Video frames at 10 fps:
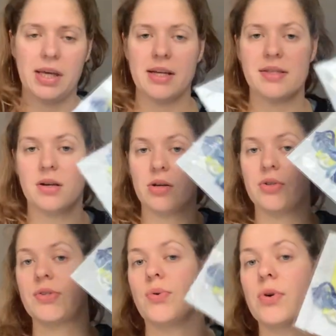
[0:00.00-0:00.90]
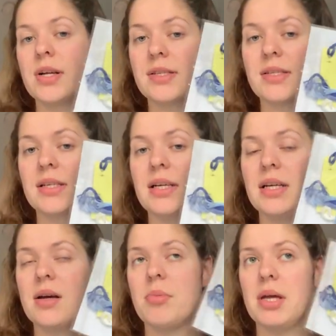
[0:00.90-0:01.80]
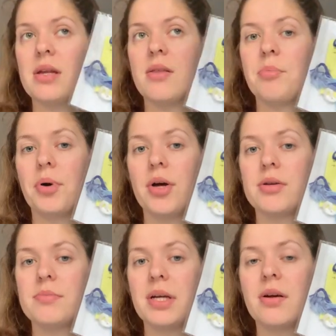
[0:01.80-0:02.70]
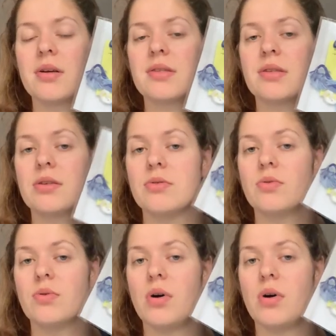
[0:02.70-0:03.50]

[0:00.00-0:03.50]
kits are notoriously a pain in the butt because you